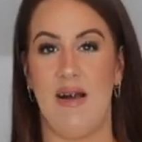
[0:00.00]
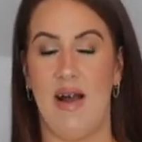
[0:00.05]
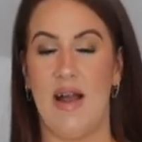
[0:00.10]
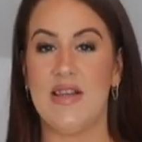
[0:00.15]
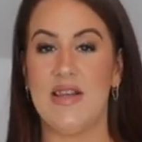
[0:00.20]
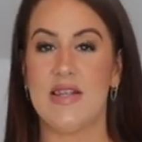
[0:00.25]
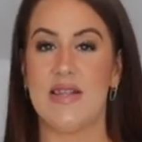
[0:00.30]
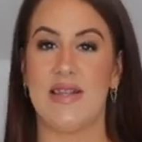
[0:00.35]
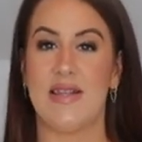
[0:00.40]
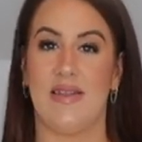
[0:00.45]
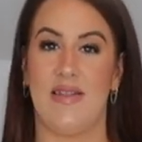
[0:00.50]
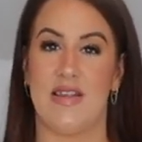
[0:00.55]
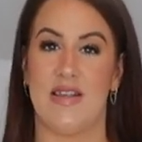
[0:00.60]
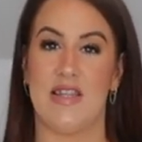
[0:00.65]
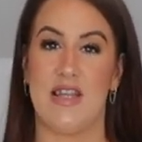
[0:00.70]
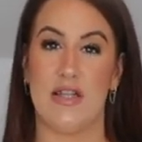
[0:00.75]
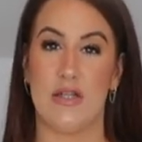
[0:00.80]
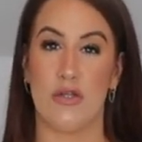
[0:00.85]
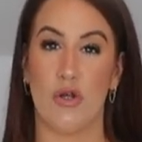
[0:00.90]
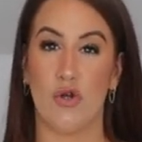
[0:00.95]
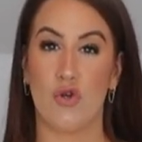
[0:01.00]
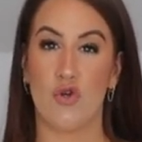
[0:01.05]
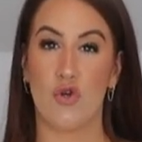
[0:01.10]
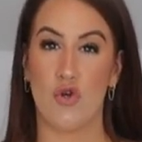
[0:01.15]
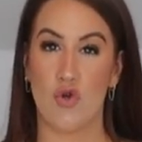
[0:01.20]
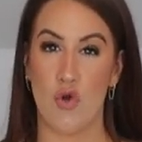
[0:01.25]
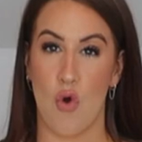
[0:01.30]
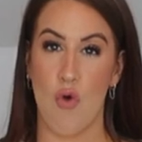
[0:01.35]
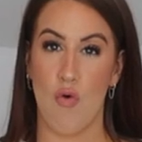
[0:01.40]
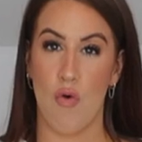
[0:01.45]
I just think this is
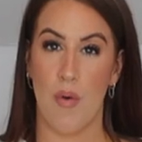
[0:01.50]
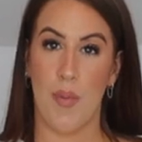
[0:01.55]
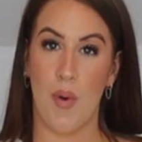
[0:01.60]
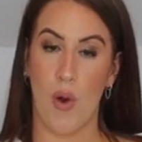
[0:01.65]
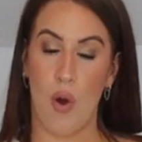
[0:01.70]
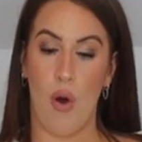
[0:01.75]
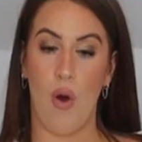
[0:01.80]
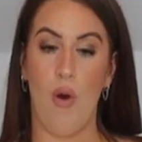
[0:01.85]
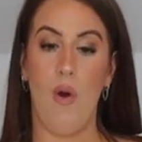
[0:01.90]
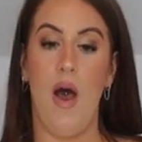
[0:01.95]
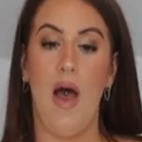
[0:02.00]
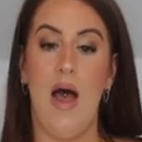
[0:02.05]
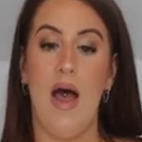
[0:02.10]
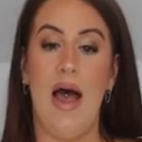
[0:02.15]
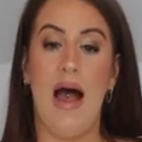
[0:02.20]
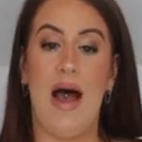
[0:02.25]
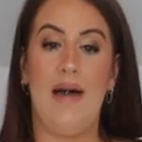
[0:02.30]
adorable.